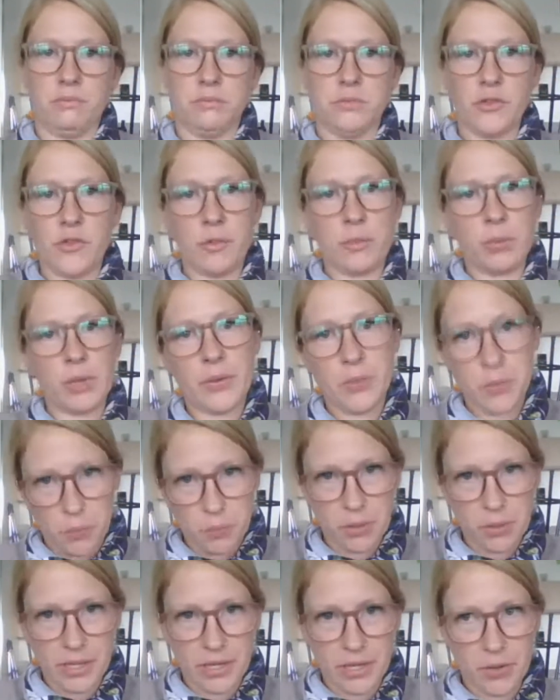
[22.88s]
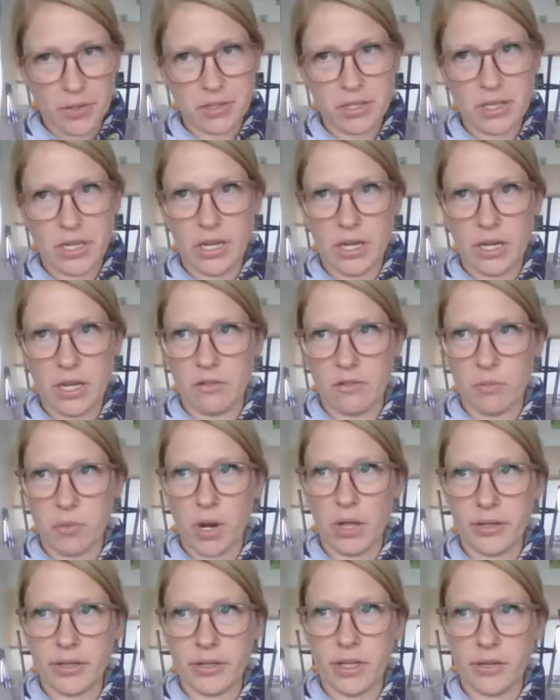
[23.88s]
if we played Play-Doh as a kid, have
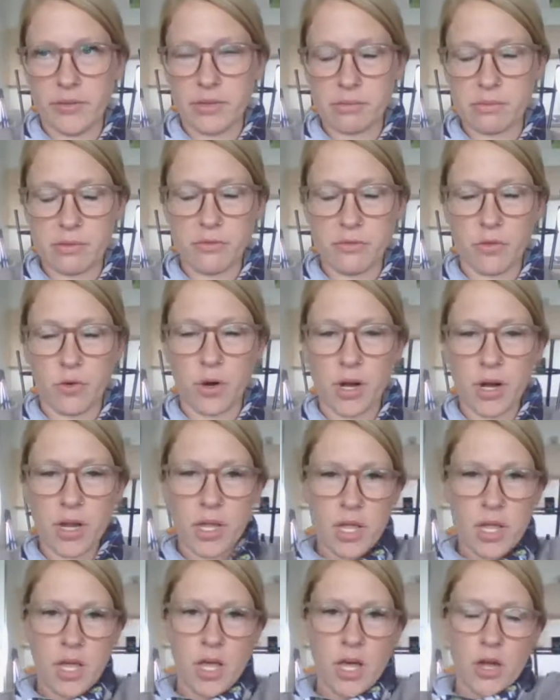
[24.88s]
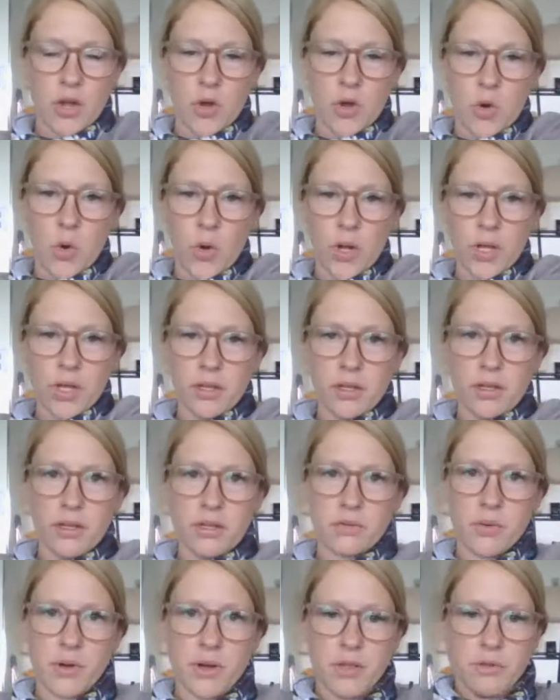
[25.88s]
probably done this before. A coil
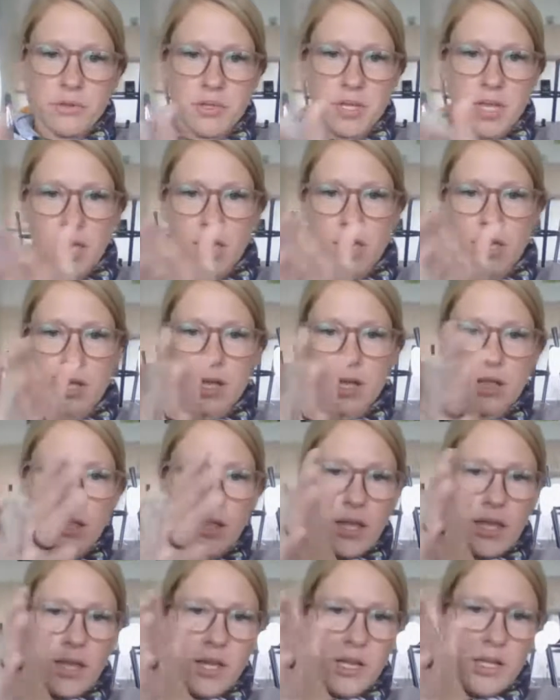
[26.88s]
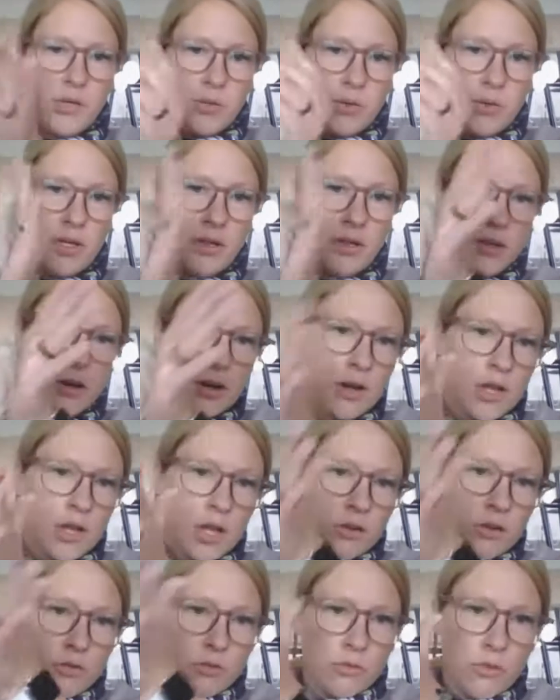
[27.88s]
is where you take clay and you either
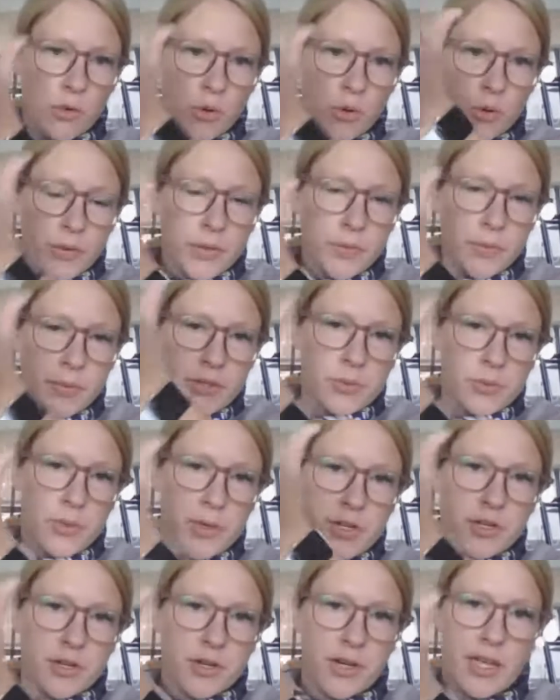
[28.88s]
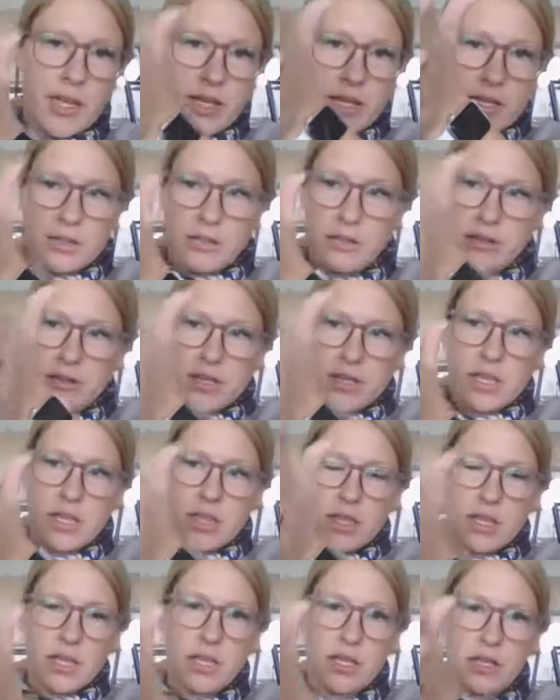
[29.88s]
roll it between your hands like
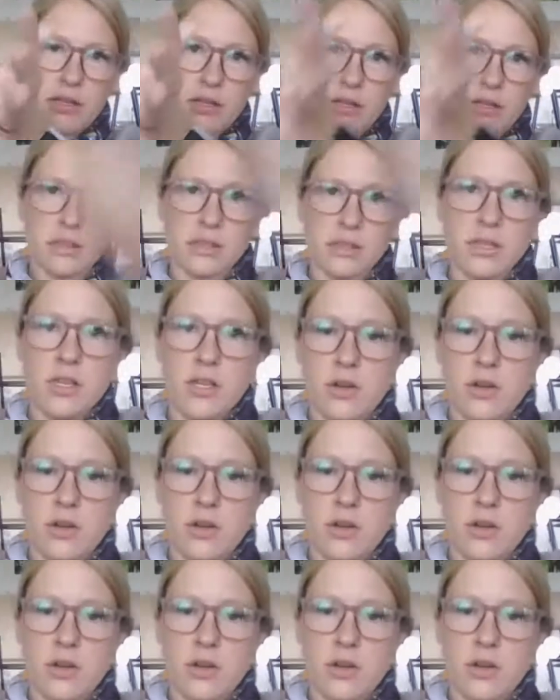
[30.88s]
this,